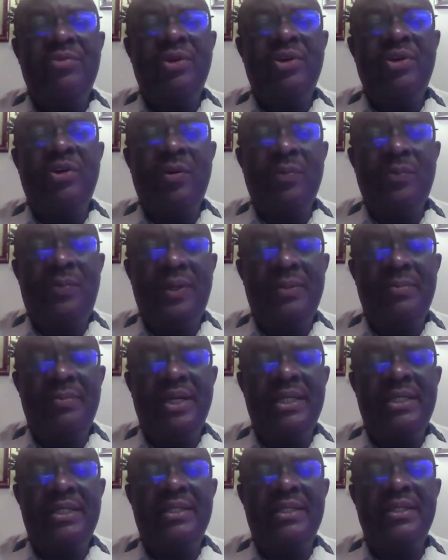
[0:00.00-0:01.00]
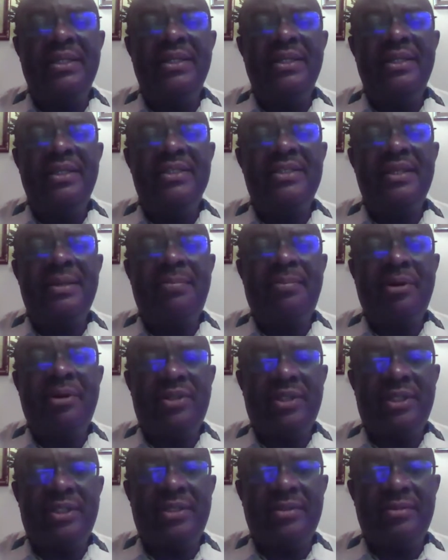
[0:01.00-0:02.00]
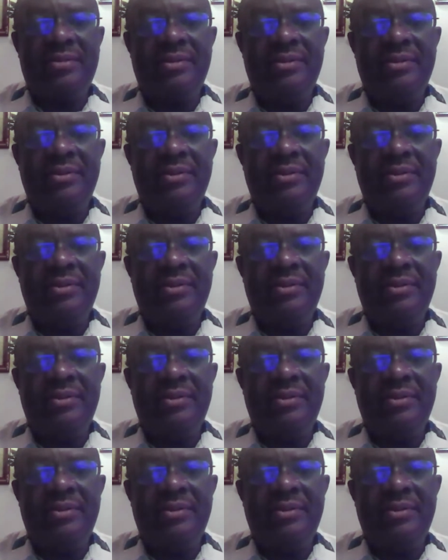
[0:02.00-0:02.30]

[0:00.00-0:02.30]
that we complement the support,